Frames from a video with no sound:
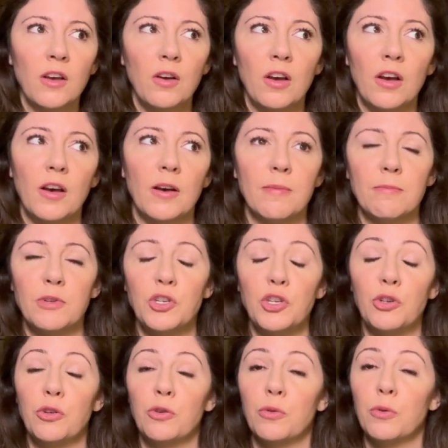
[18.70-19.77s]
um,
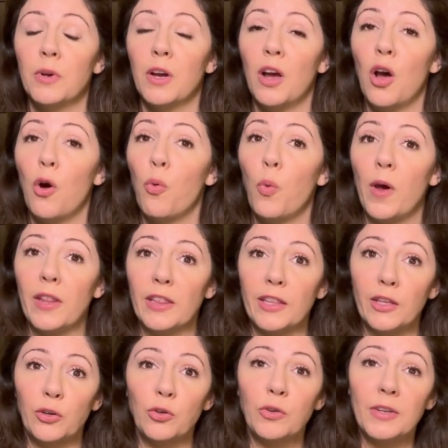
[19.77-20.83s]
to one
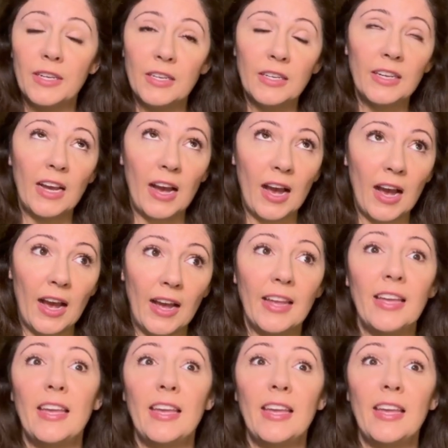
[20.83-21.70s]
little guy.